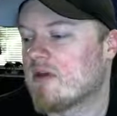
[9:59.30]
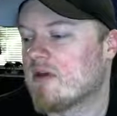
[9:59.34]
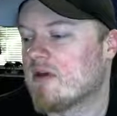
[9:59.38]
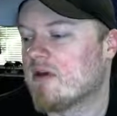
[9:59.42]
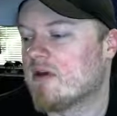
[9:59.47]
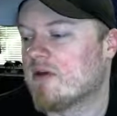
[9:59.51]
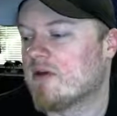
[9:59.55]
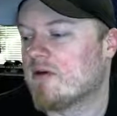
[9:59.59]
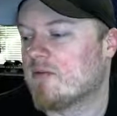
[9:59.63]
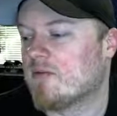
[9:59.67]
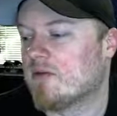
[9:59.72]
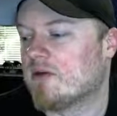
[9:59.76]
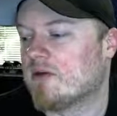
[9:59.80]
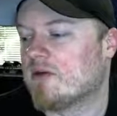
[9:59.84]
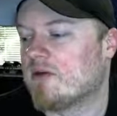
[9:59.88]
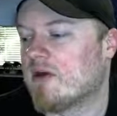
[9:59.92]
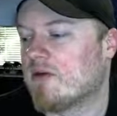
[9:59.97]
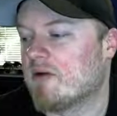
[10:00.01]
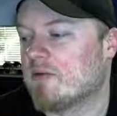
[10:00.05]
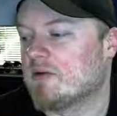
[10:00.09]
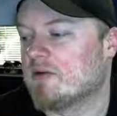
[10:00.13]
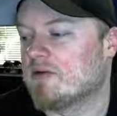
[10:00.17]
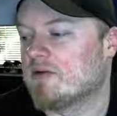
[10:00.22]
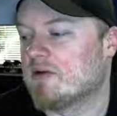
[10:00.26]
what that
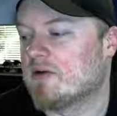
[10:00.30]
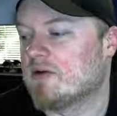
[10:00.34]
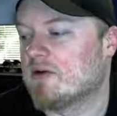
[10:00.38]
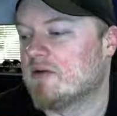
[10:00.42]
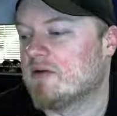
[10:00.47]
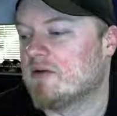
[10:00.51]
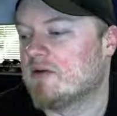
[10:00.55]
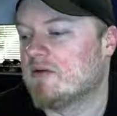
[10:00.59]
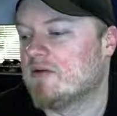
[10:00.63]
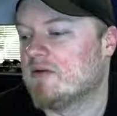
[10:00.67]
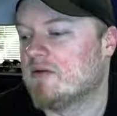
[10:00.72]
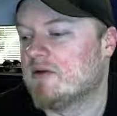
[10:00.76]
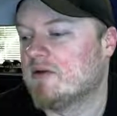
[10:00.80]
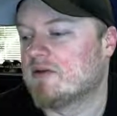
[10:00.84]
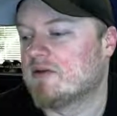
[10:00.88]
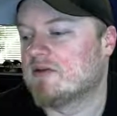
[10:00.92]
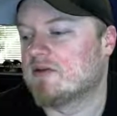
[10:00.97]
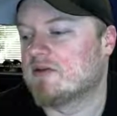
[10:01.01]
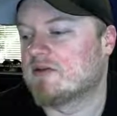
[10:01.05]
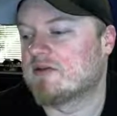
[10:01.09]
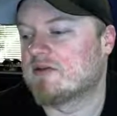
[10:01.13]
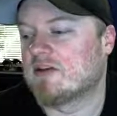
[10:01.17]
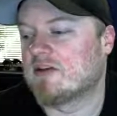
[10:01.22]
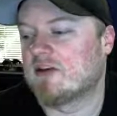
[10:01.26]
will do is it'll
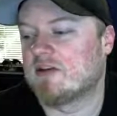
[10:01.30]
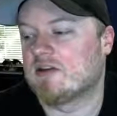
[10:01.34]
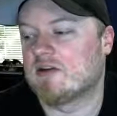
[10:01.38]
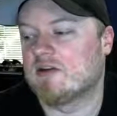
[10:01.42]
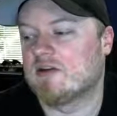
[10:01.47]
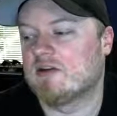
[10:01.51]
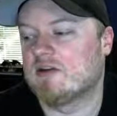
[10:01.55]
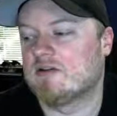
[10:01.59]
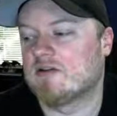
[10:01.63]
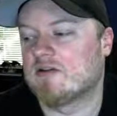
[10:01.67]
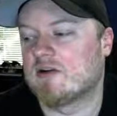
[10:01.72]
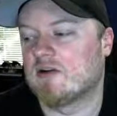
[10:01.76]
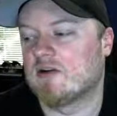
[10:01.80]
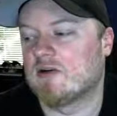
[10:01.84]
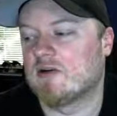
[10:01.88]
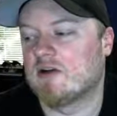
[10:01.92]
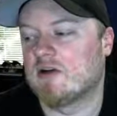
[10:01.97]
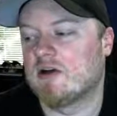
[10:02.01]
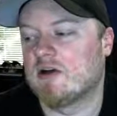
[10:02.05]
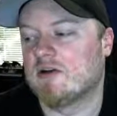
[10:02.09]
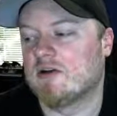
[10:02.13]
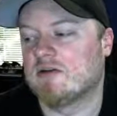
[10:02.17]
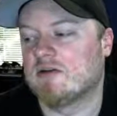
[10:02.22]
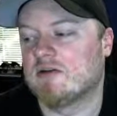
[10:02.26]
set the start
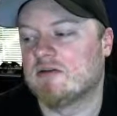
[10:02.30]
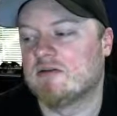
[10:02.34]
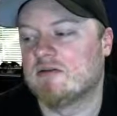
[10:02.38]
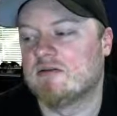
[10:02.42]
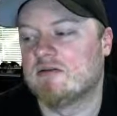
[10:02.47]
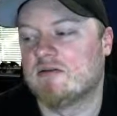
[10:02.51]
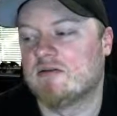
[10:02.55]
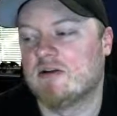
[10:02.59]
location and